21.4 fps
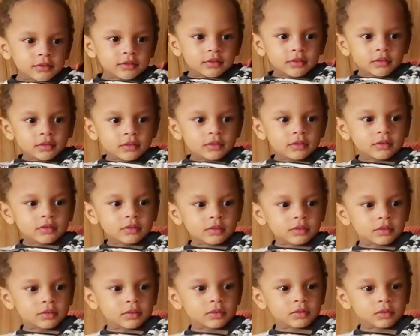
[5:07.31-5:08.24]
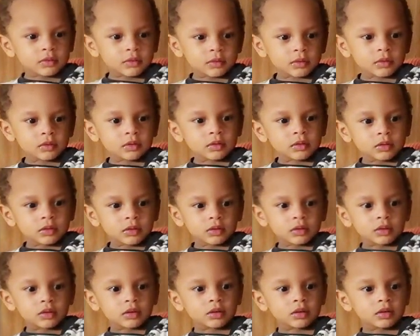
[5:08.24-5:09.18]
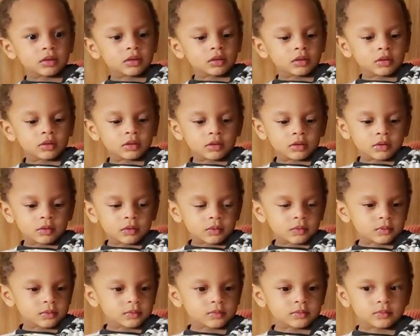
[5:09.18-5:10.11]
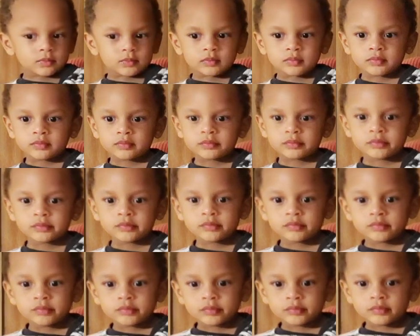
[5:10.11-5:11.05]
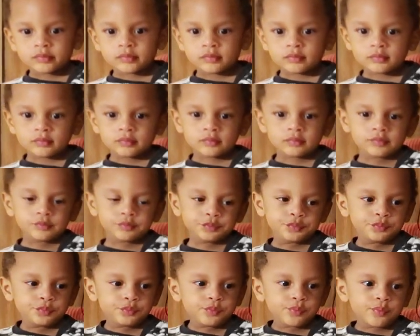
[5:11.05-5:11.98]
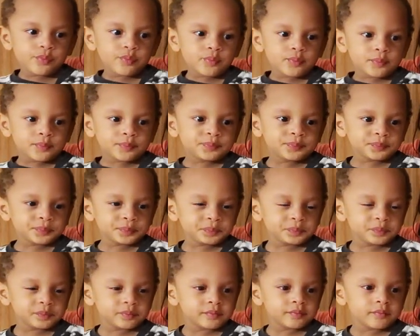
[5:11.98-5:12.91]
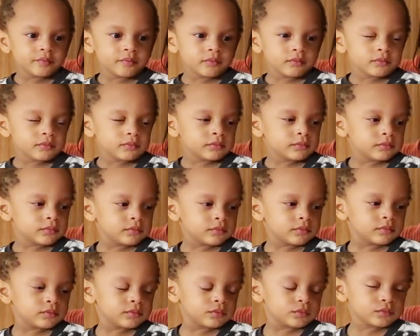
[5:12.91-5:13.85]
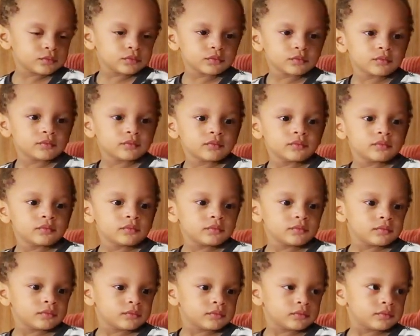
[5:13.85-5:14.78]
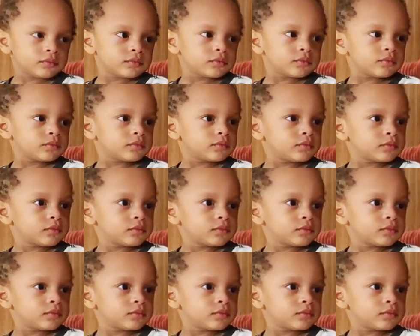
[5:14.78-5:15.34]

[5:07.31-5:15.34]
The person shown says nothing.